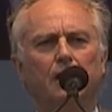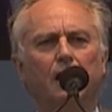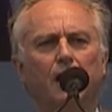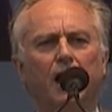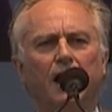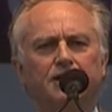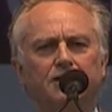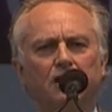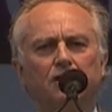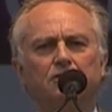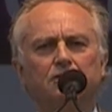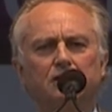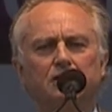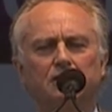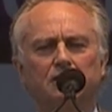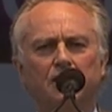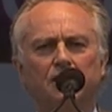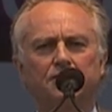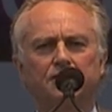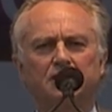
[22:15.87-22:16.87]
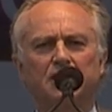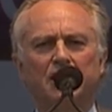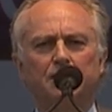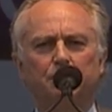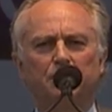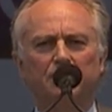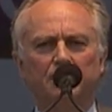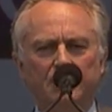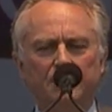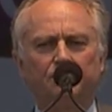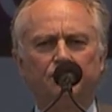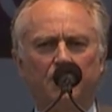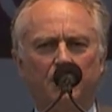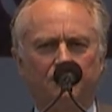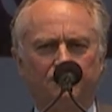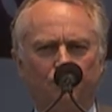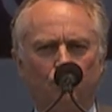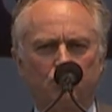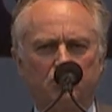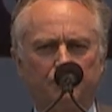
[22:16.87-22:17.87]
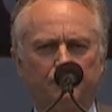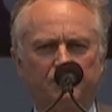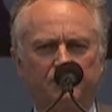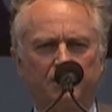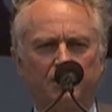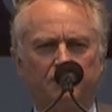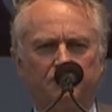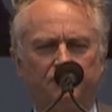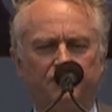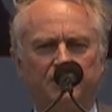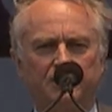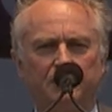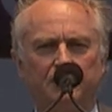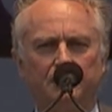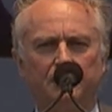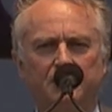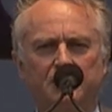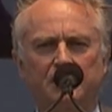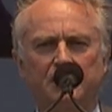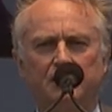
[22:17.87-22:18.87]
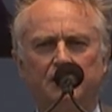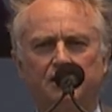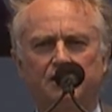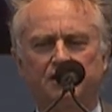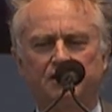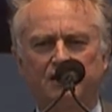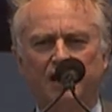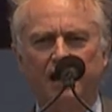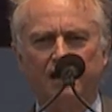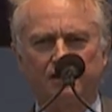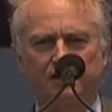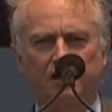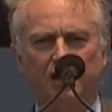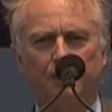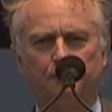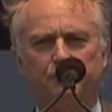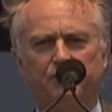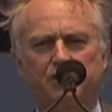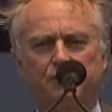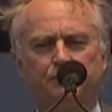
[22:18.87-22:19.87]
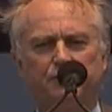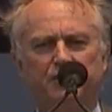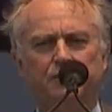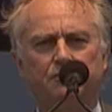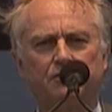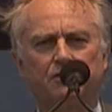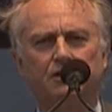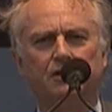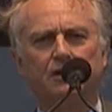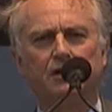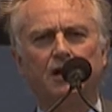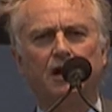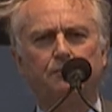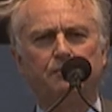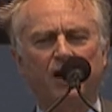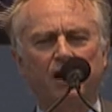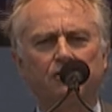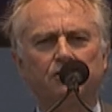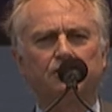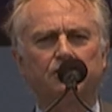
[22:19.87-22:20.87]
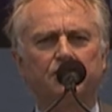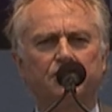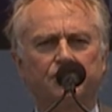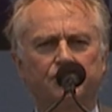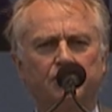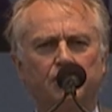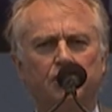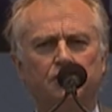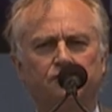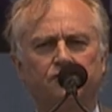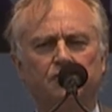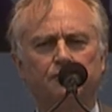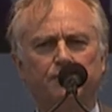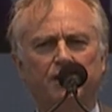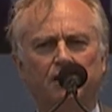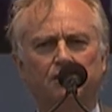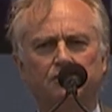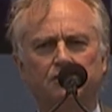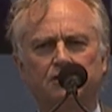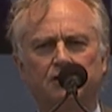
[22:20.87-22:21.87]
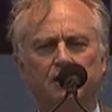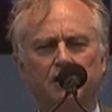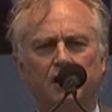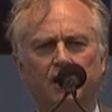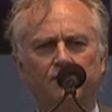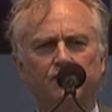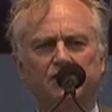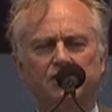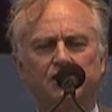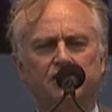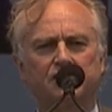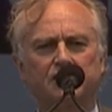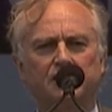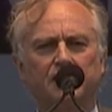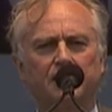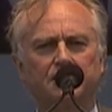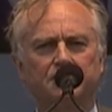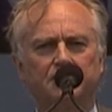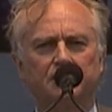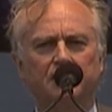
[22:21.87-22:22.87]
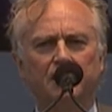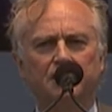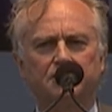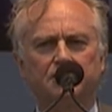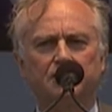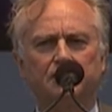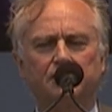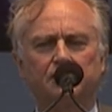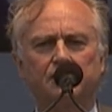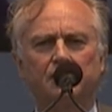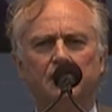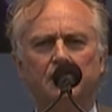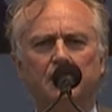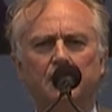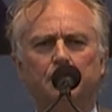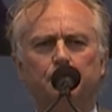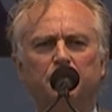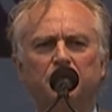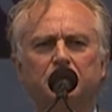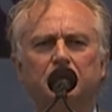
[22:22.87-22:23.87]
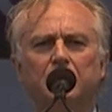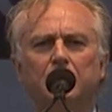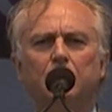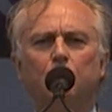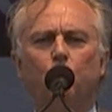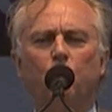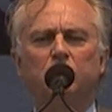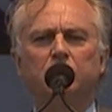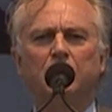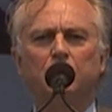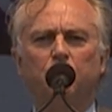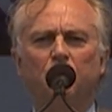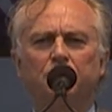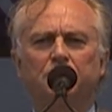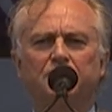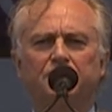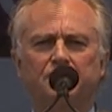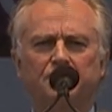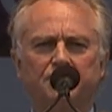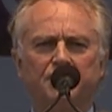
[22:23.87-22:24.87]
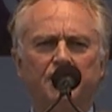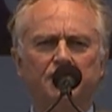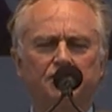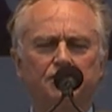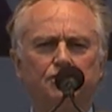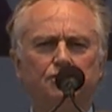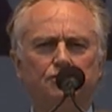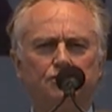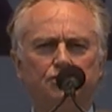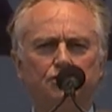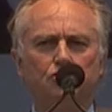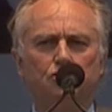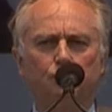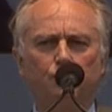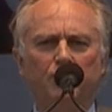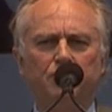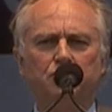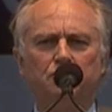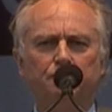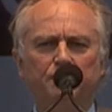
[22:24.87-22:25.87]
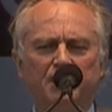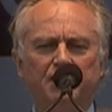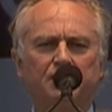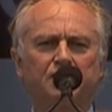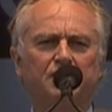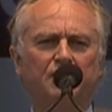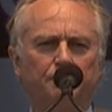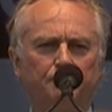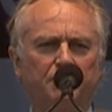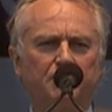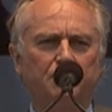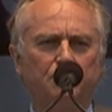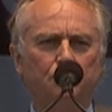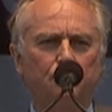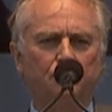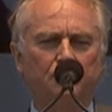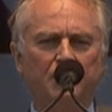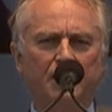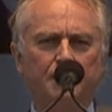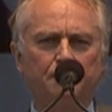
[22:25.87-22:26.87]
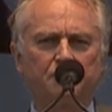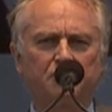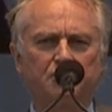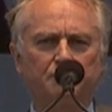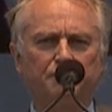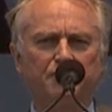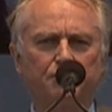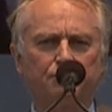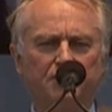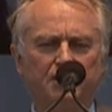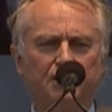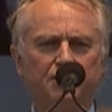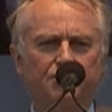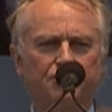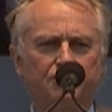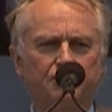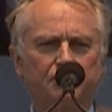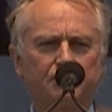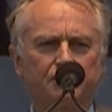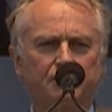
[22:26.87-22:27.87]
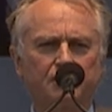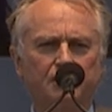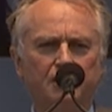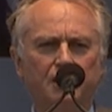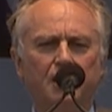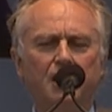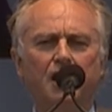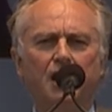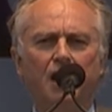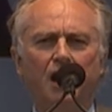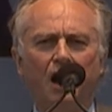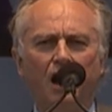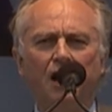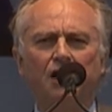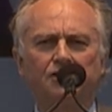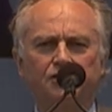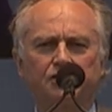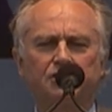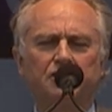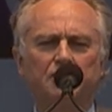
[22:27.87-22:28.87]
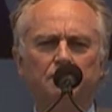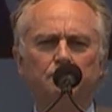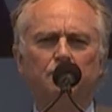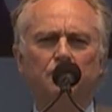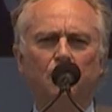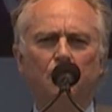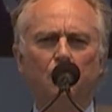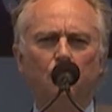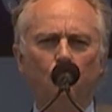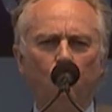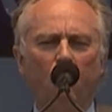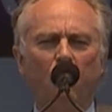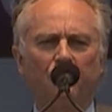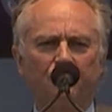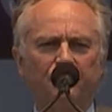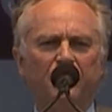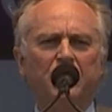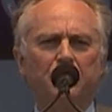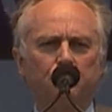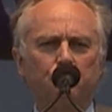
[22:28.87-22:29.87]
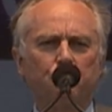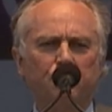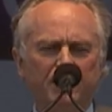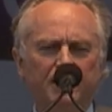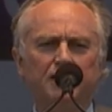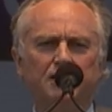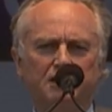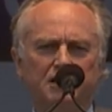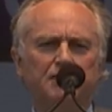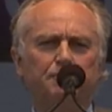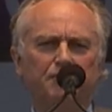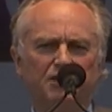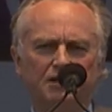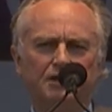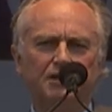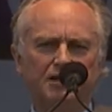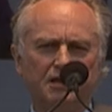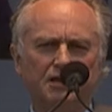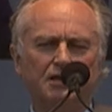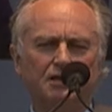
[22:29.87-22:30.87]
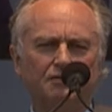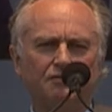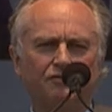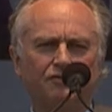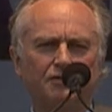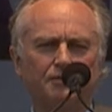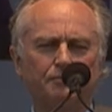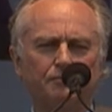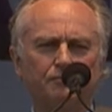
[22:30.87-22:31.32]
I don't know that I believe that 40% figure. It stands up. It's been apparently so for about ever since the 1980s. But what I want to suggest you do when you meet somebody who claims to be religious, ask them what they really believe.